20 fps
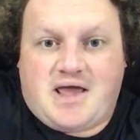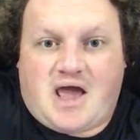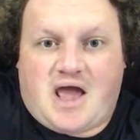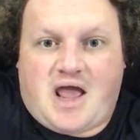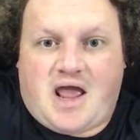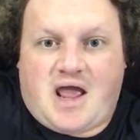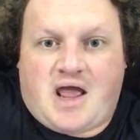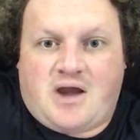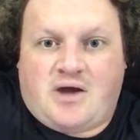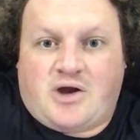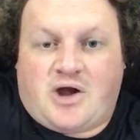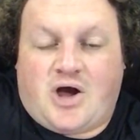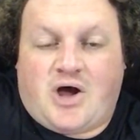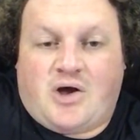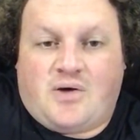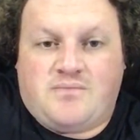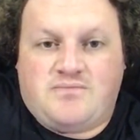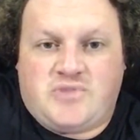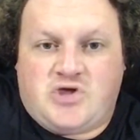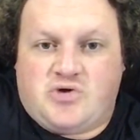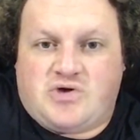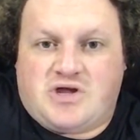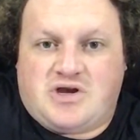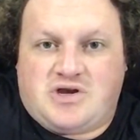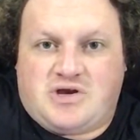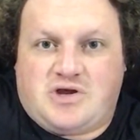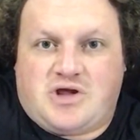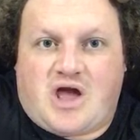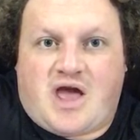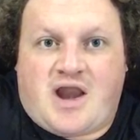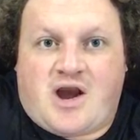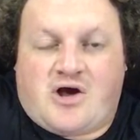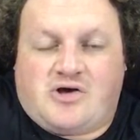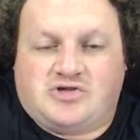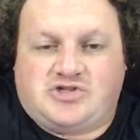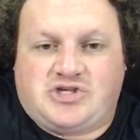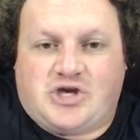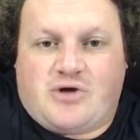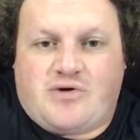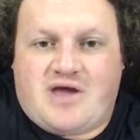And you can, and
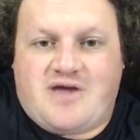also